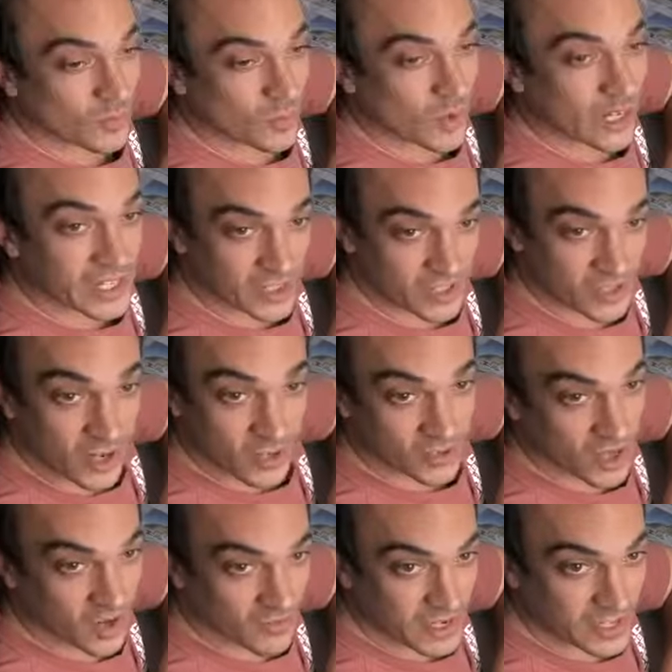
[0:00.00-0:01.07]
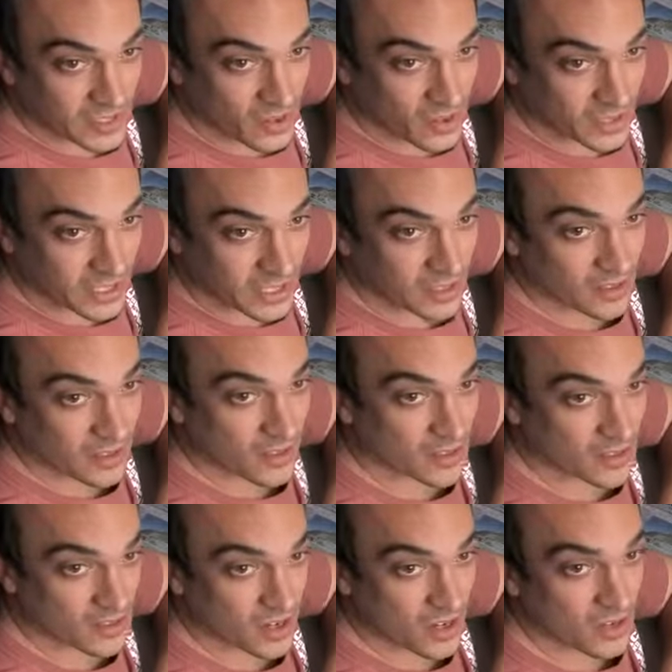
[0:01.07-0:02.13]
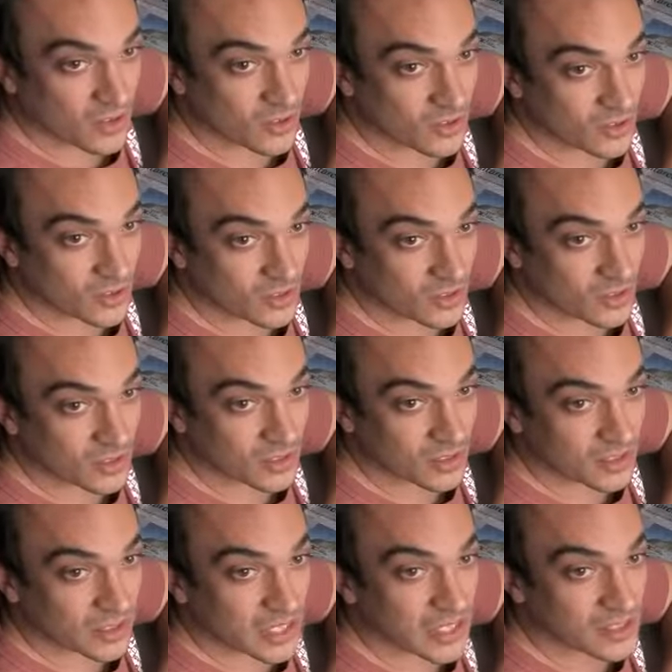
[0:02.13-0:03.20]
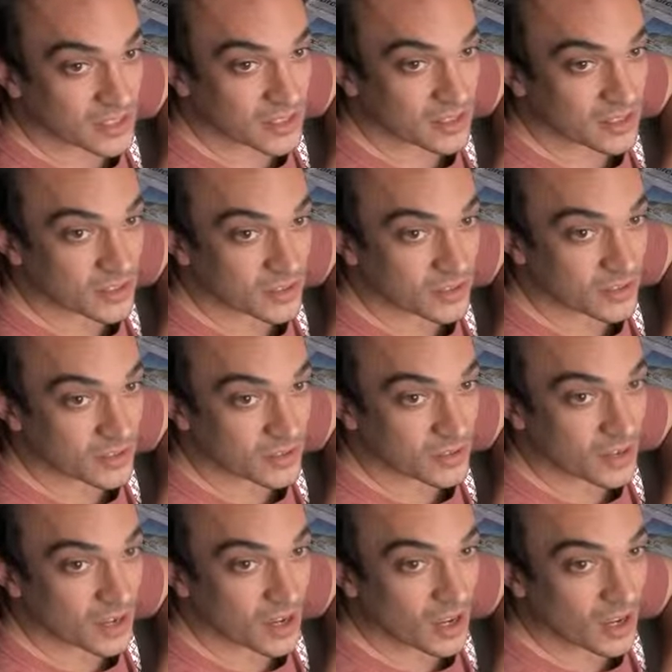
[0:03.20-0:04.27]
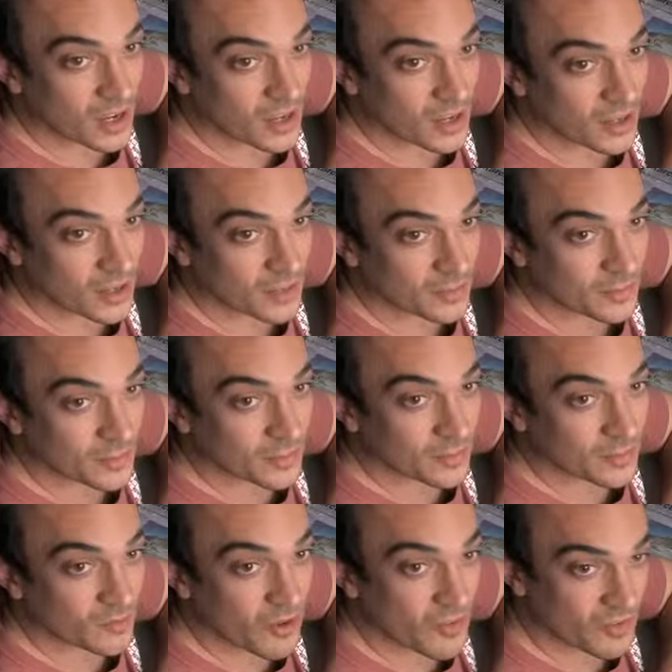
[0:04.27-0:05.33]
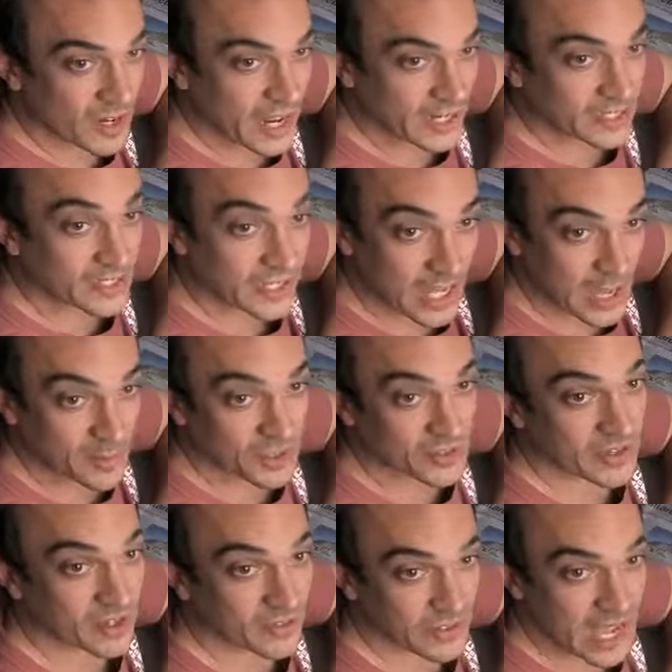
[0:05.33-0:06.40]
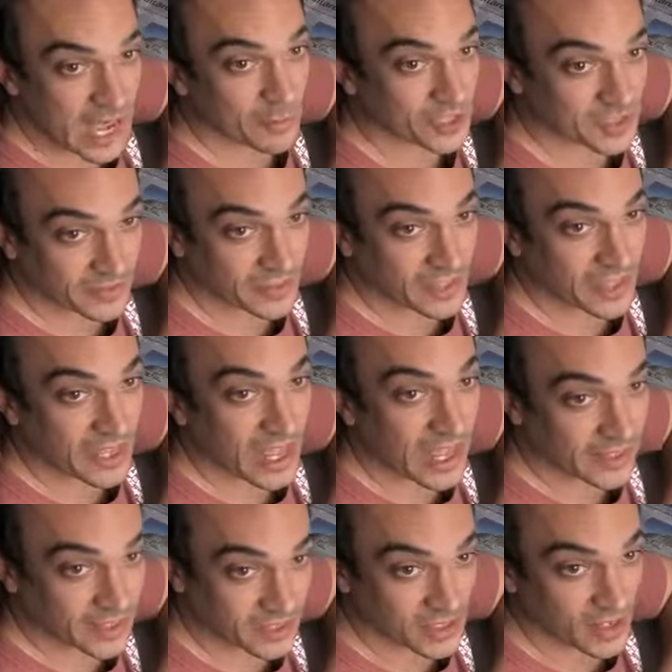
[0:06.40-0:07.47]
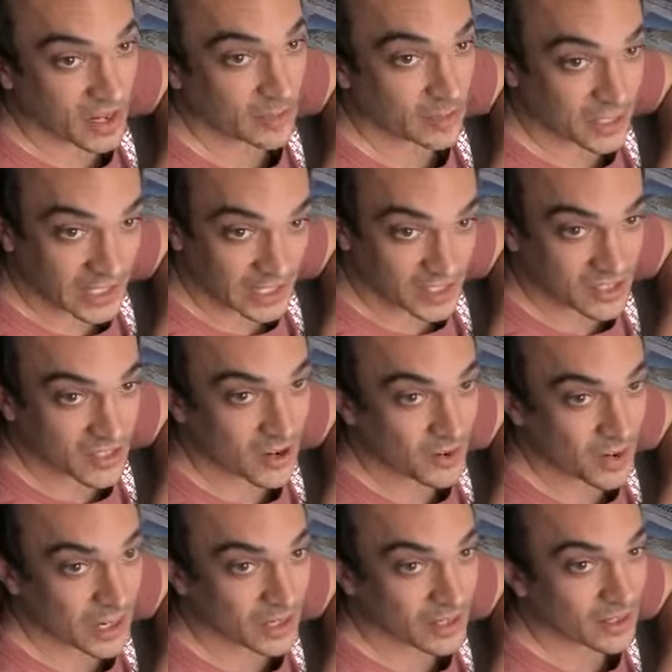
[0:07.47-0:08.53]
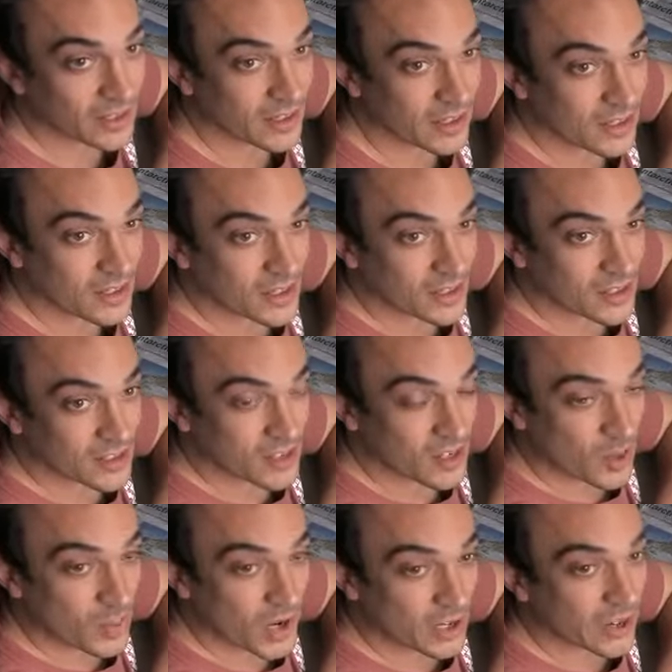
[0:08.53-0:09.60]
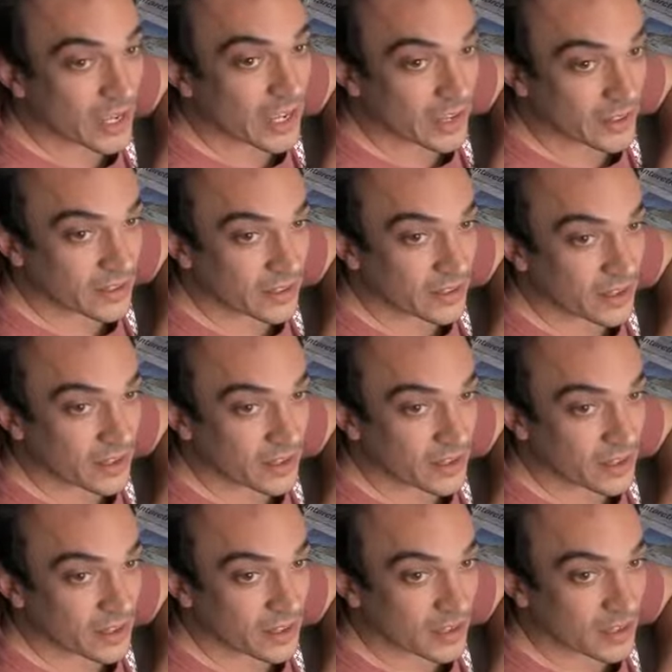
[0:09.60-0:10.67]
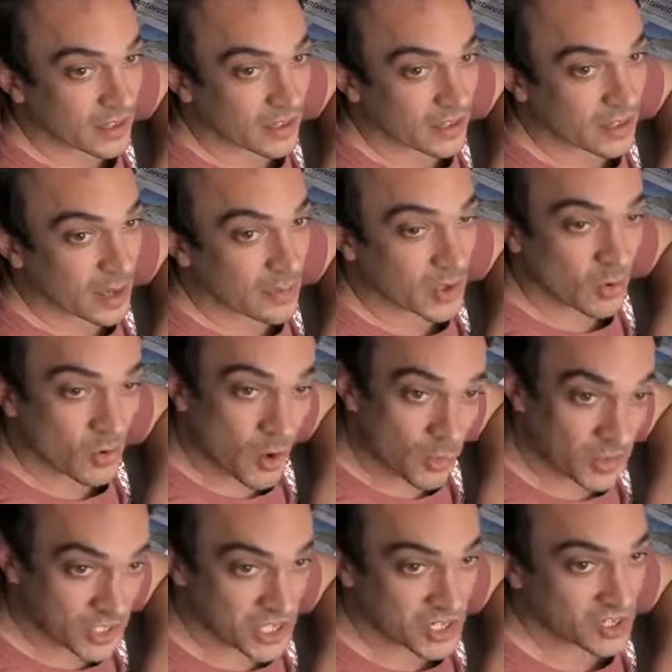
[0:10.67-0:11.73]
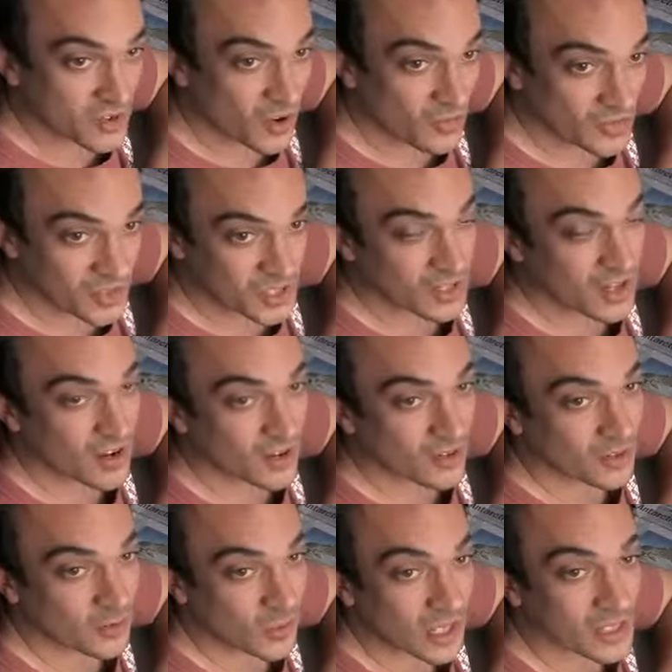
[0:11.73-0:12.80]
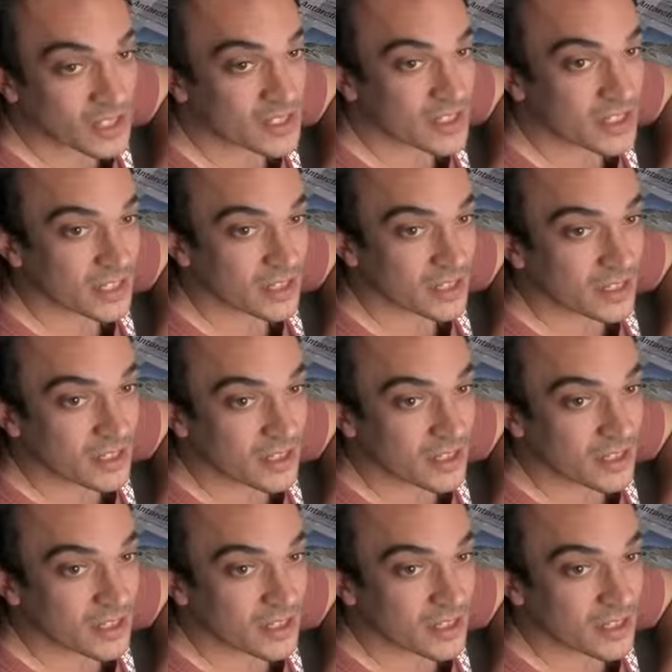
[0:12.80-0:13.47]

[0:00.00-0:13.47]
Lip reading: when it snows over Antarctica, the snow tends to reflect the chemistry of the atmosphere at the time that it's snowing. So by looking at the chemical composition of the snow, we can see